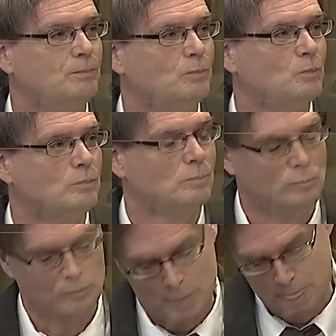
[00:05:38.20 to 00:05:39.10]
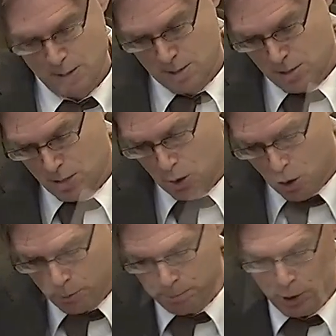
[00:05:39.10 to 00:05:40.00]
allegations in a number of
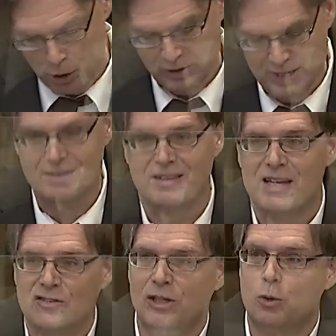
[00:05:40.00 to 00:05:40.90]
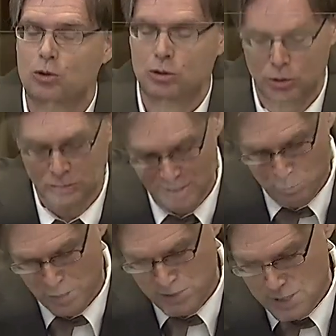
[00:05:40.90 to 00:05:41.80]
its letters
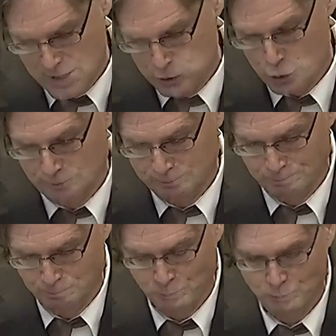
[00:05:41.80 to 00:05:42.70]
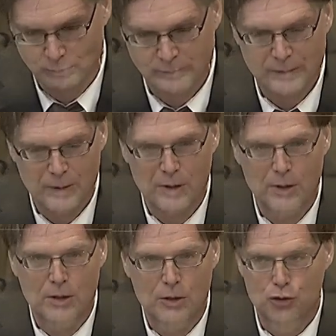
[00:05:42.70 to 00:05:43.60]
bear eloquent witness to
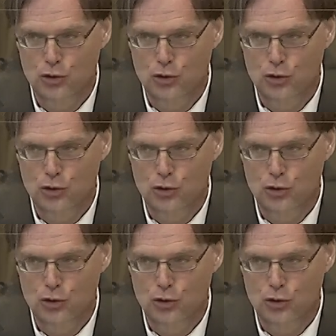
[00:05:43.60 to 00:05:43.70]
this.